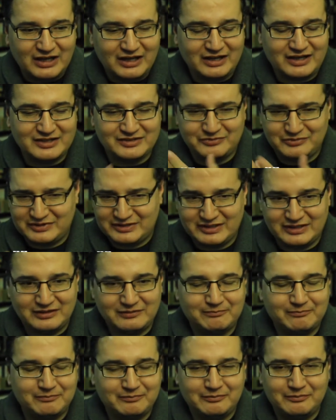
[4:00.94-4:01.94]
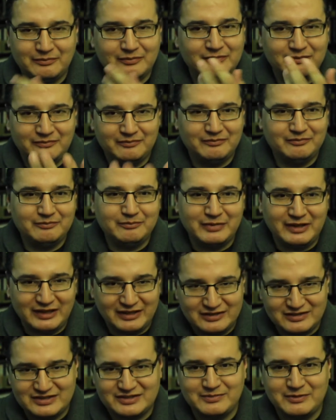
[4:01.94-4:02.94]
because it was a
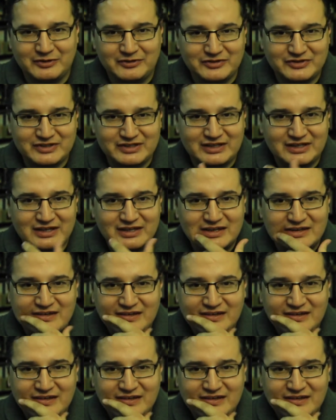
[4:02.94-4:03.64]
big conspiracy.